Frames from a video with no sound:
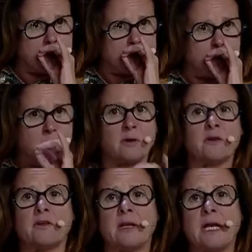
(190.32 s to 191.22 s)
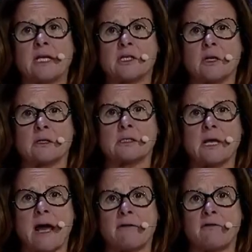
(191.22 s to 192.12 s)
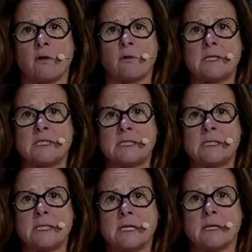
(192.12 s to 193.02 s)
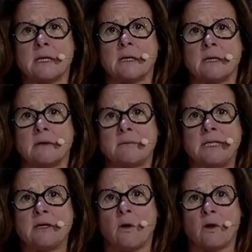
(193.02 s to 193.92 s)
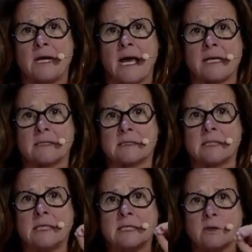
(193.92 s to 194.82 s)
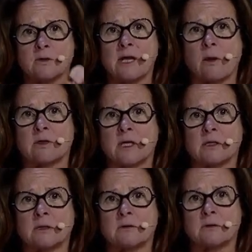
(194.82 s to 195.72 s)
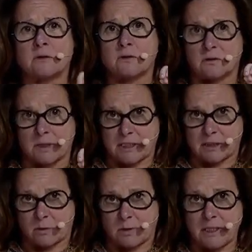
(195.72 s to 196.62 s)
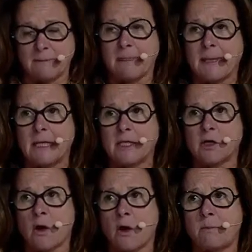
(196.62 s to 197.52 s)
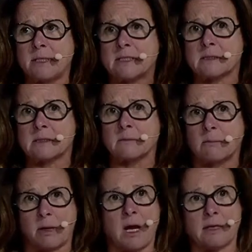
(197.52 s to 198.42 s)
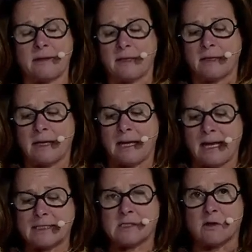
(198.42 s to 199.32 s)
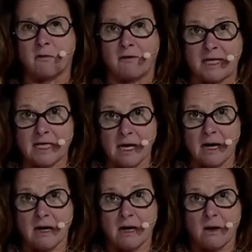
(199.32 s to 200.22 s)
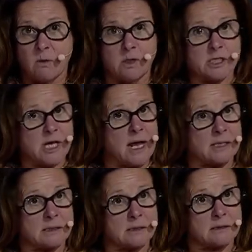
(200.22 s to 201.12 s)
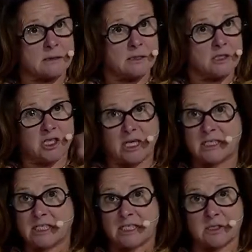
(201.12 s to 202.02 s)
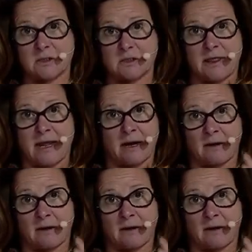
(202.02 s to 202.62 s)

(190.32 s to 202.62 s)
important elections have already been organized in 2023. In Europe, it's Poland and Slovakia, which has changed their